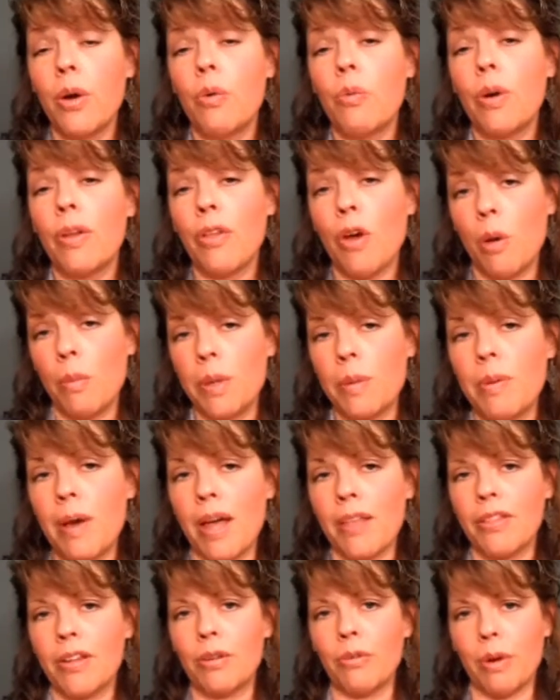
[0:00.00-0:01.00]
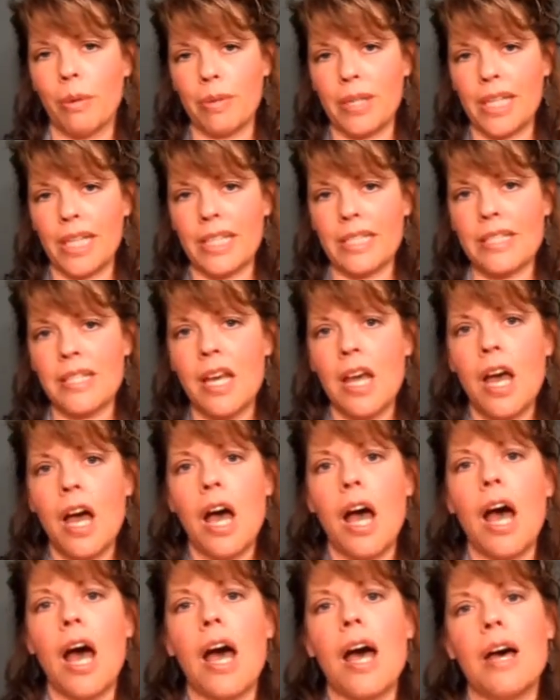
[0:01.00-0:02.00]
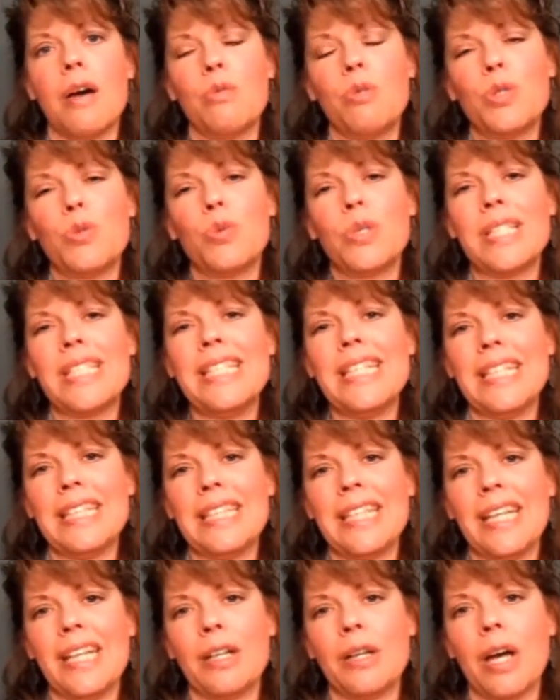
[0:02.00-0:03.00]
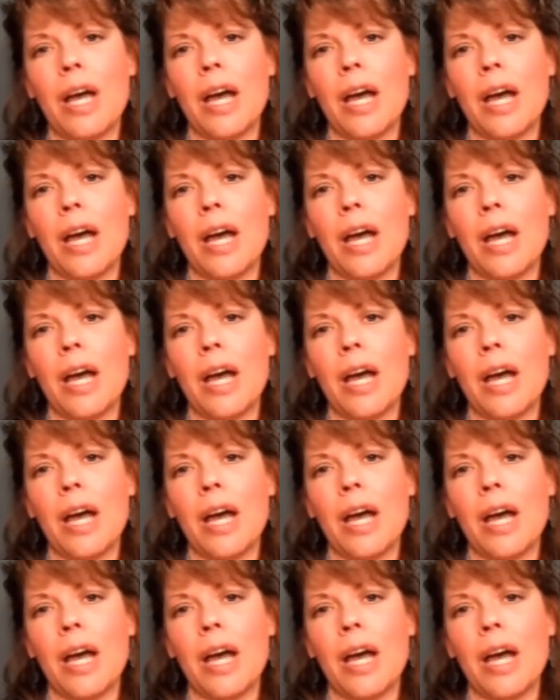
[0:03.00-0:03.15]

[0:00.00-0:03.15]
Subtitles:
with homeopathic remedies, was with dealing